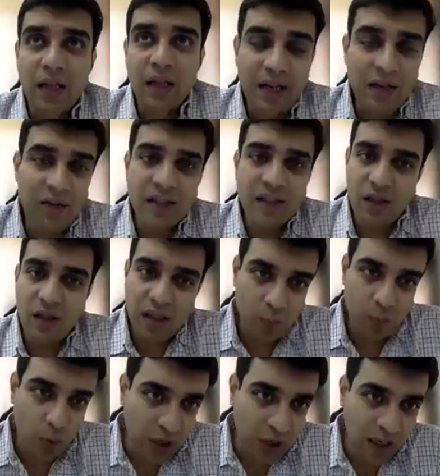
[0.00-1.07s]
The investor
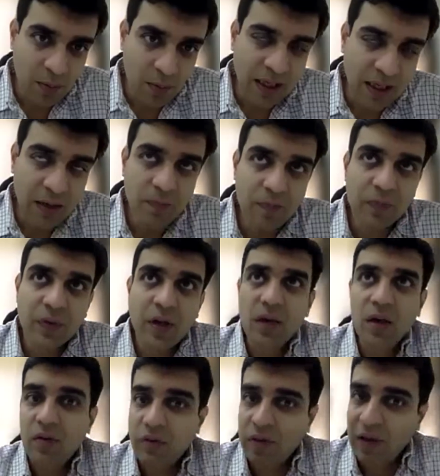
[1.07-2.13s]
is putting money,
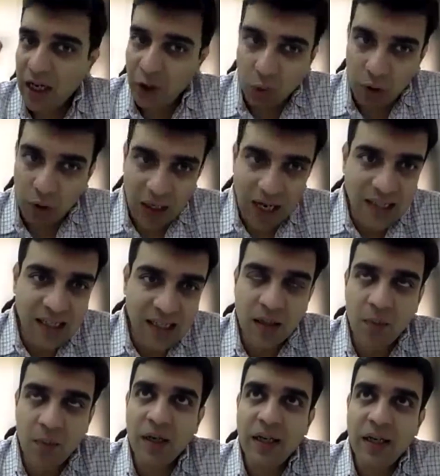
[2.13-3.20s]
we are
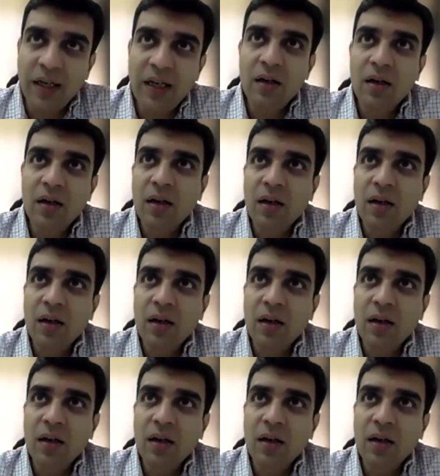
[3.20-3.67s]
utilizing the money.